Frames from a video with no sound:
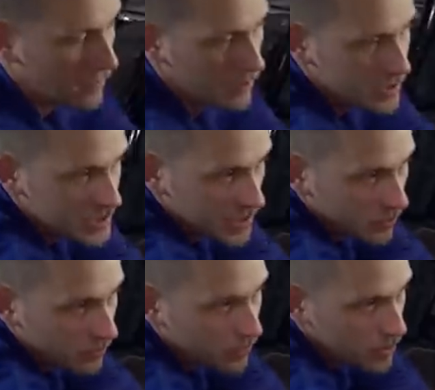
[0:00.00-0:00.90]
then push
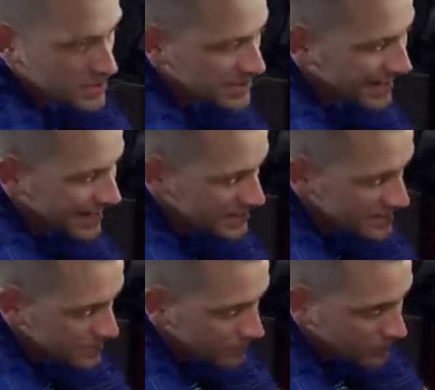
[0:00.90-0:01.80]
in on both
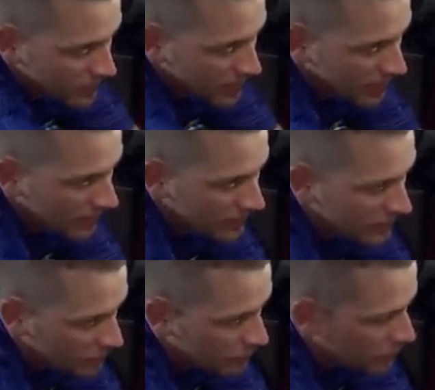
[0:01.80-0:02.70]
sides, and
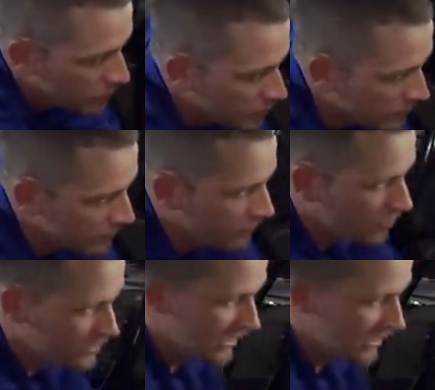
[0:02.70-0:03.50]
then it'll completely fall